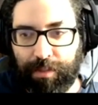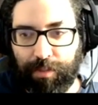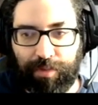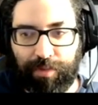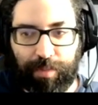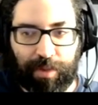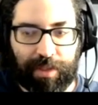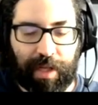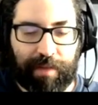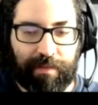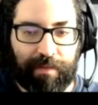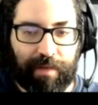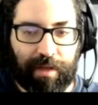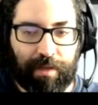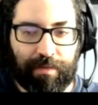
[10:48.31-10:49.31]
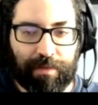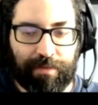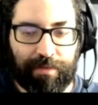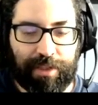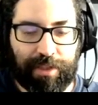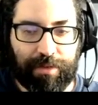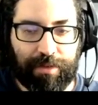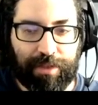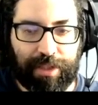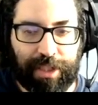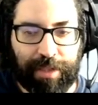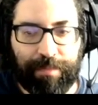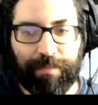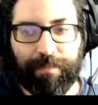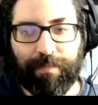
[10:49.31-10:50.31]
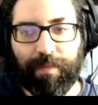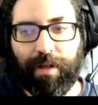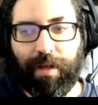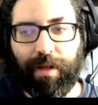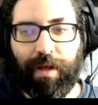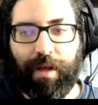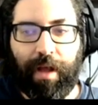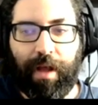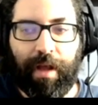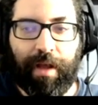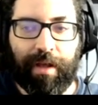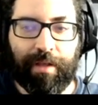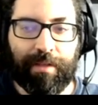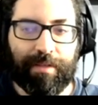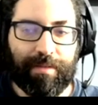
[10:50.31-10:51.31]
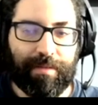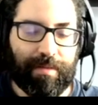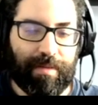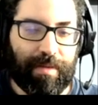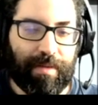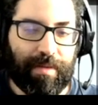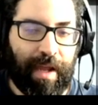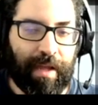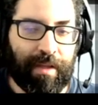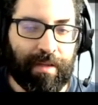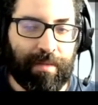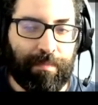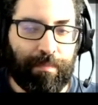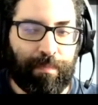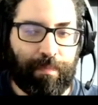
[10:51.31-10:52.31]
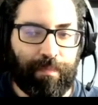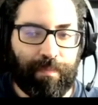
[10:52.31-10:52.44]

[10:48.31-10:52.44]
smooth projective curves of genus G and N